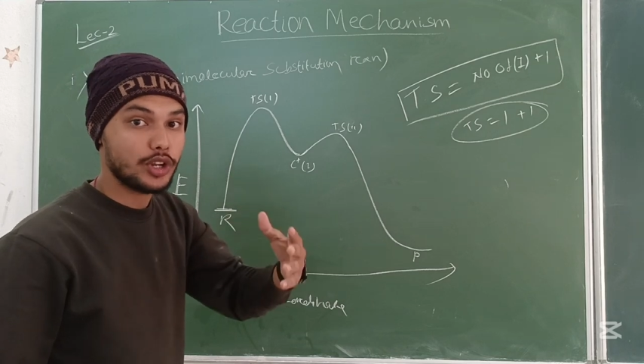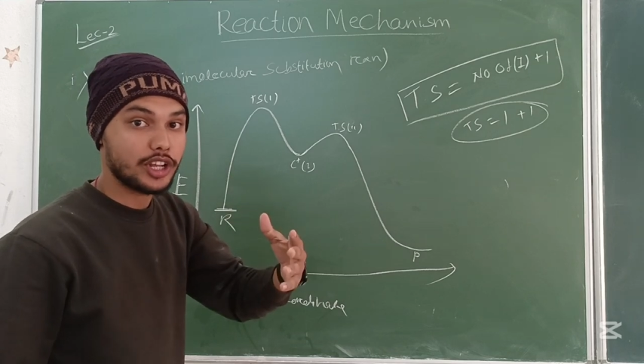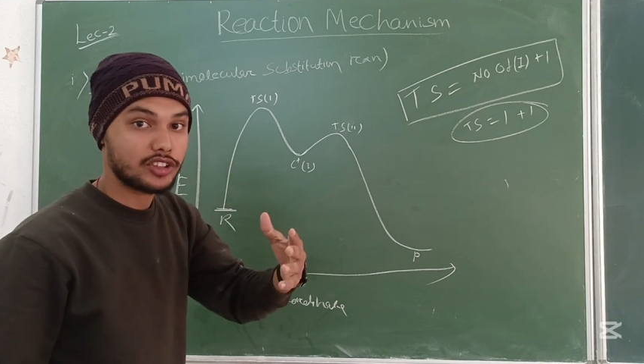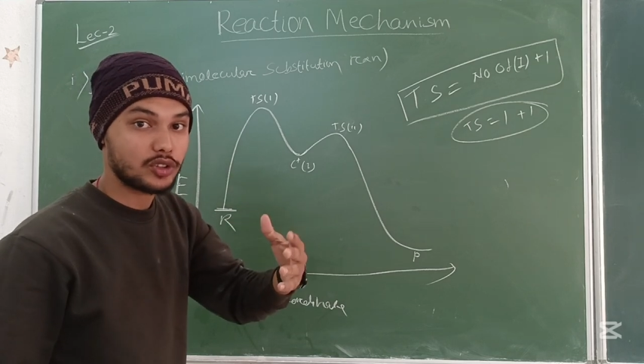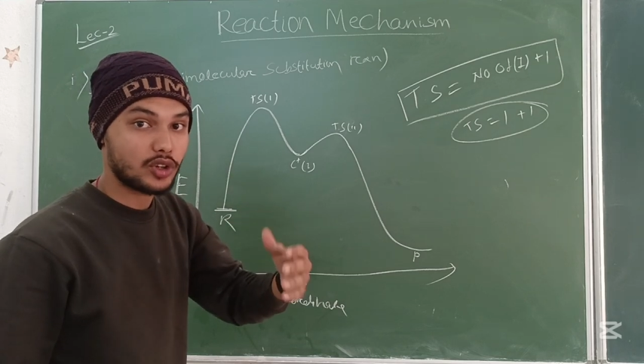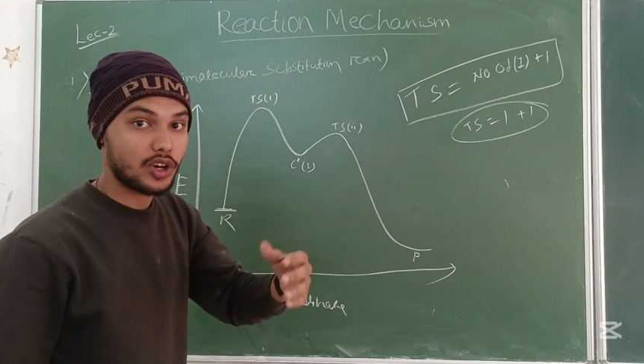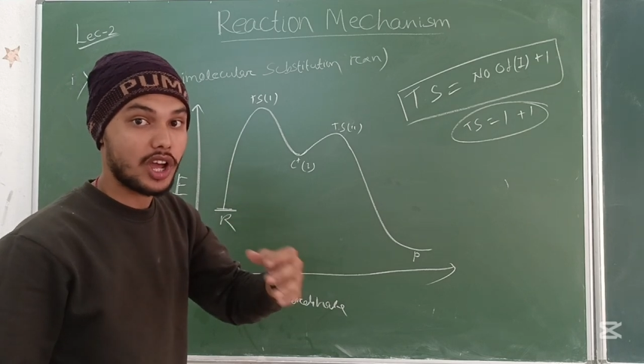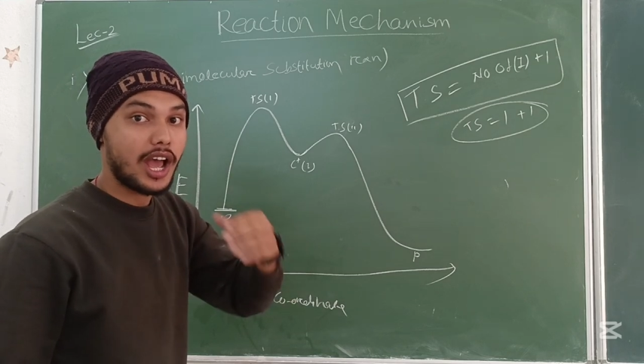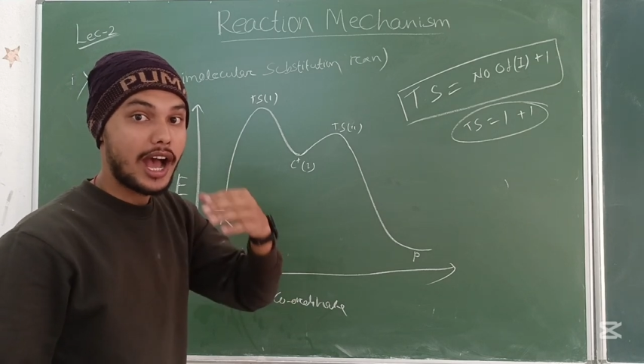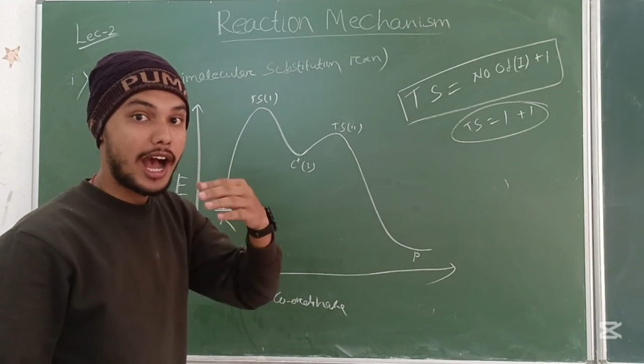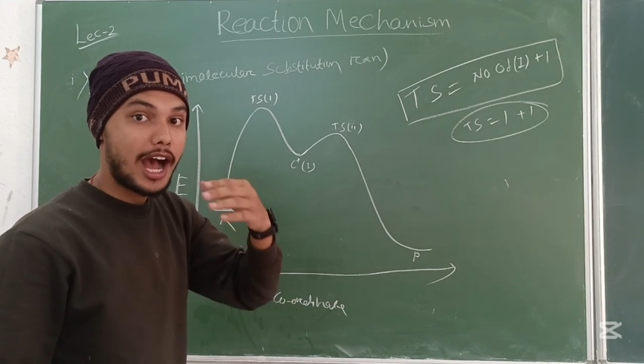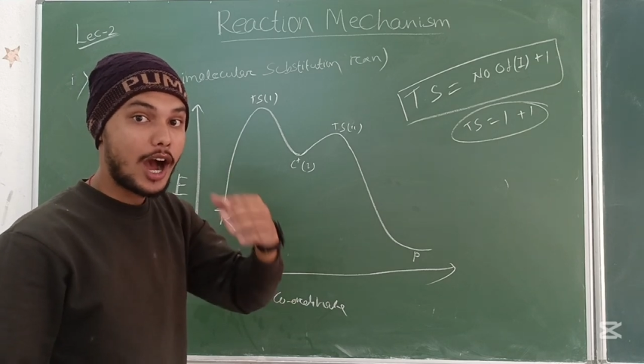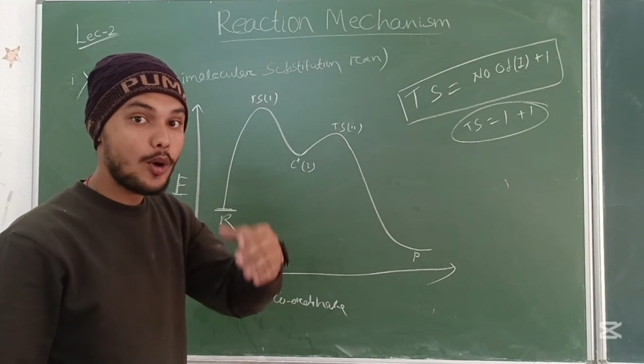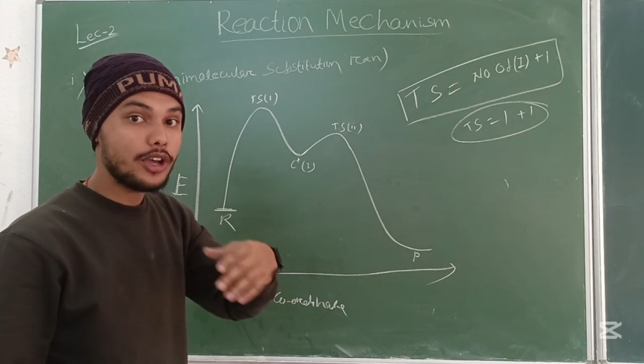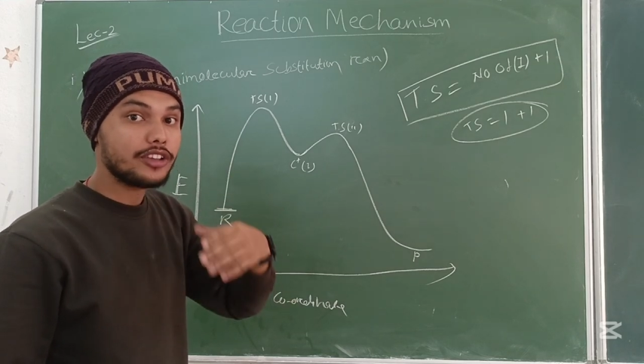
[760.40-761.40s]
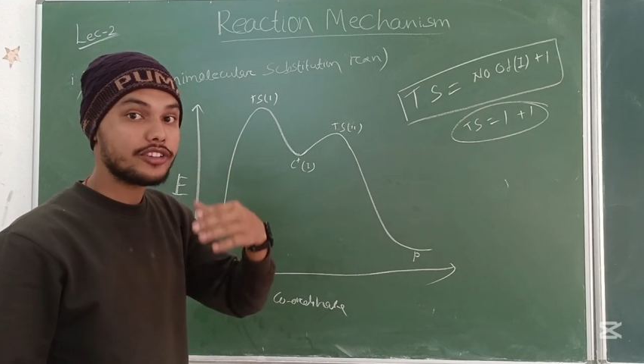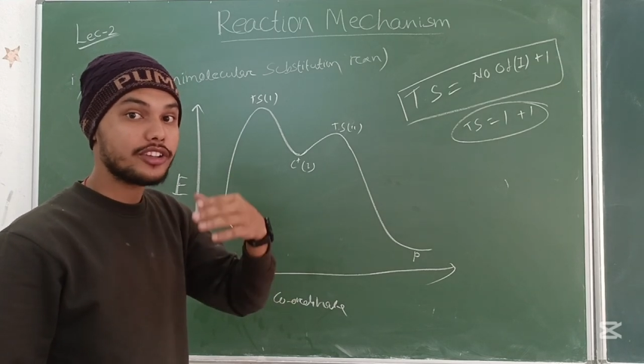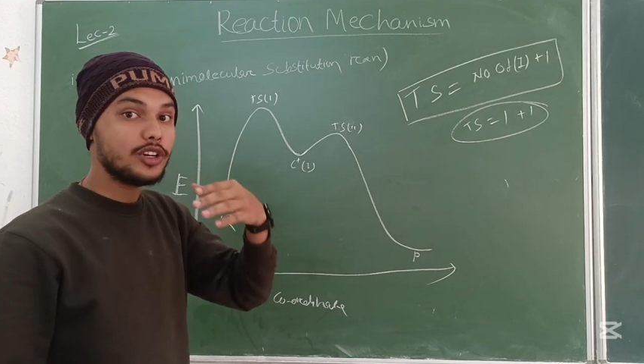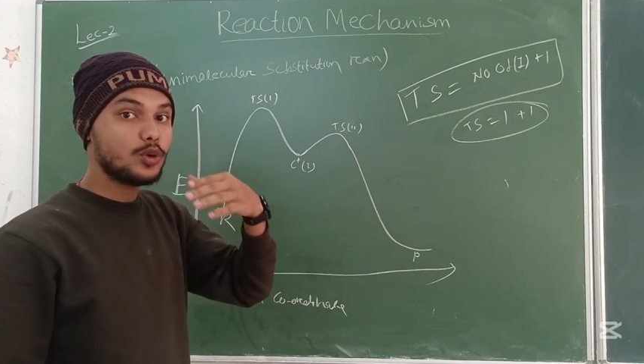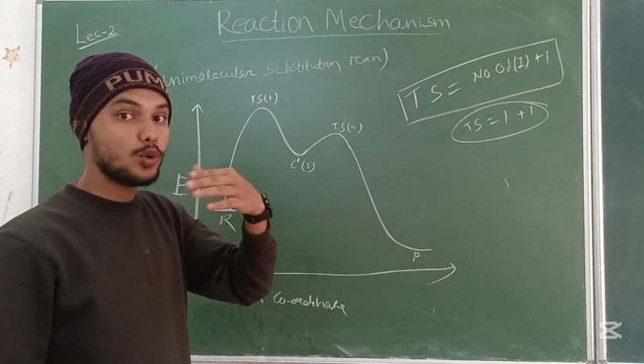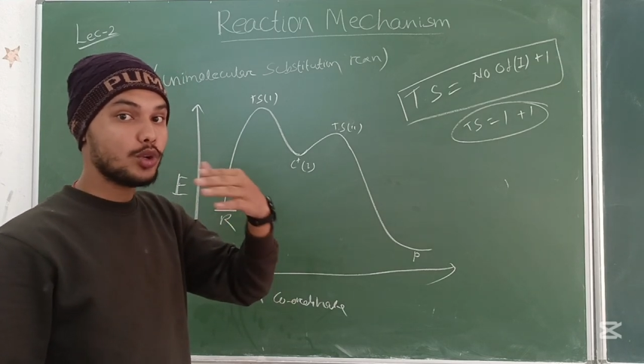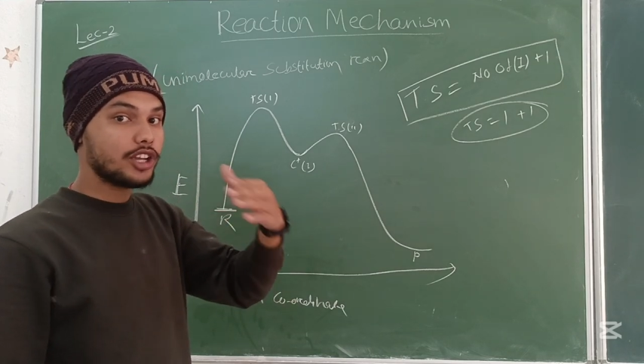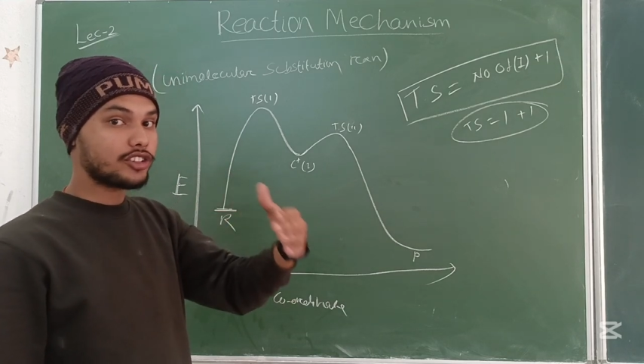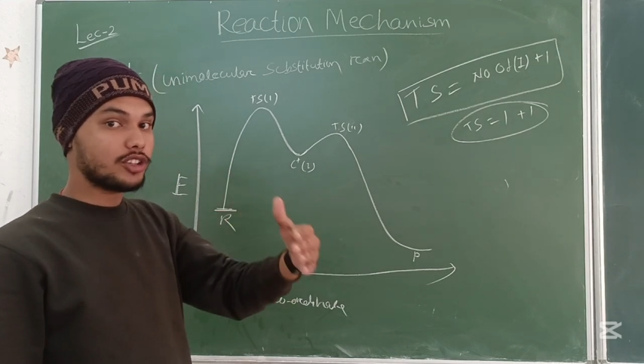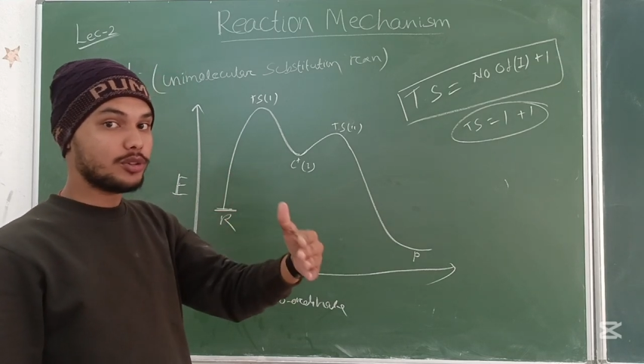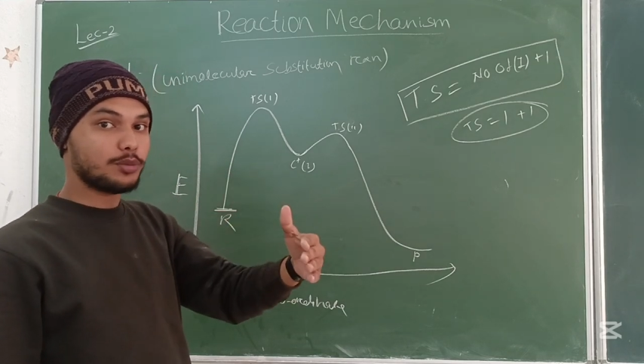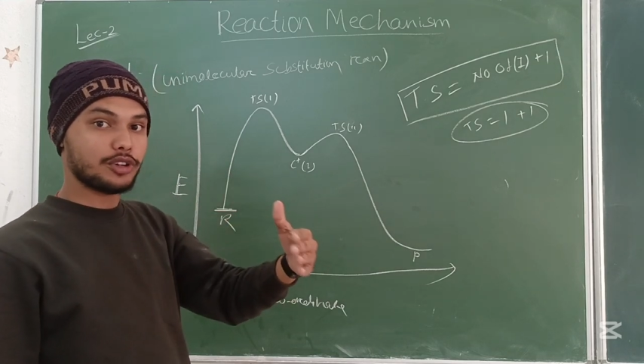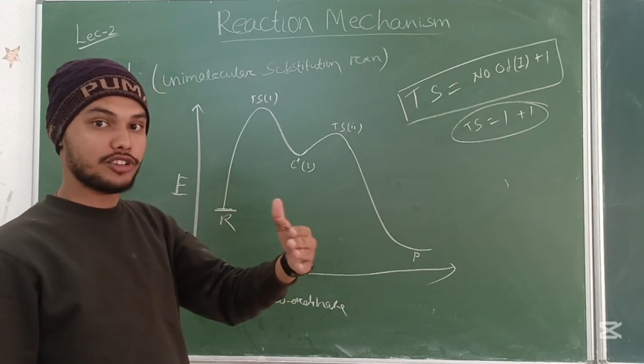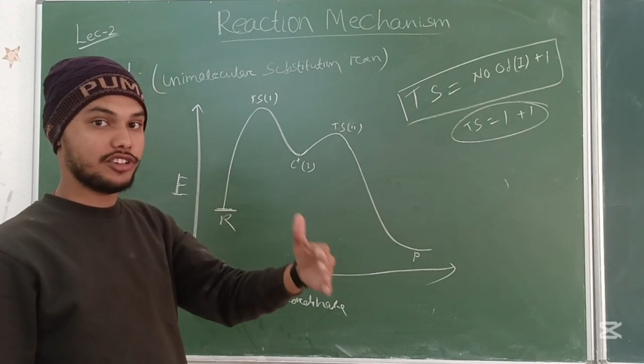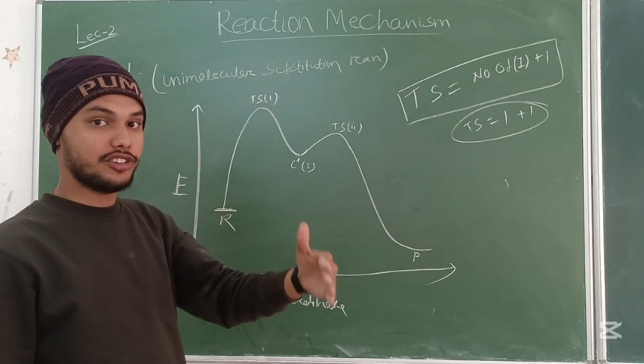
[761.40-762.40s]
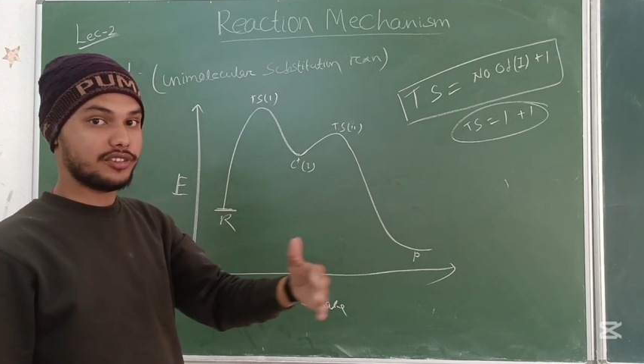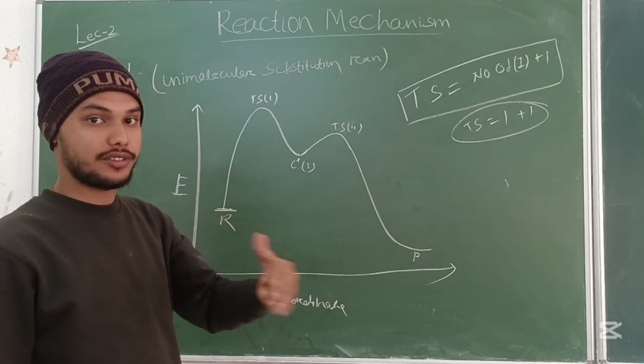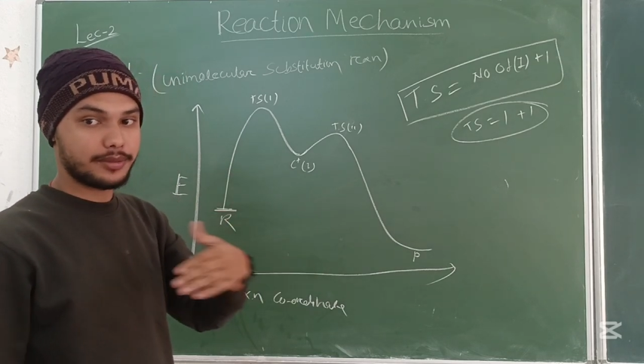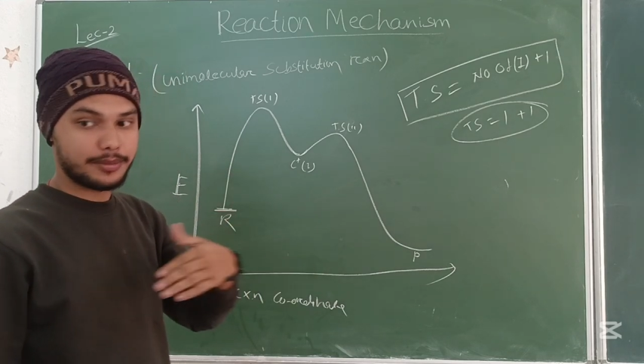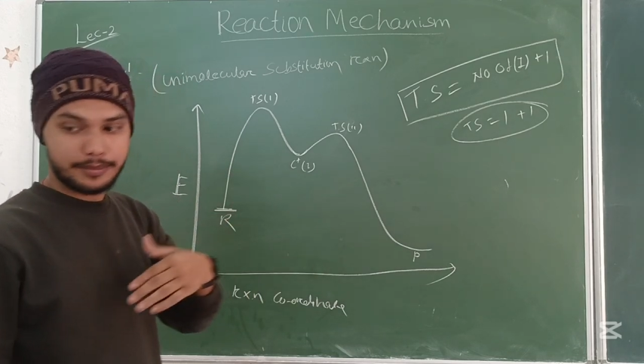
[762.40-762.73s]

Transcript: reaction. How SN2 reaction proceeds.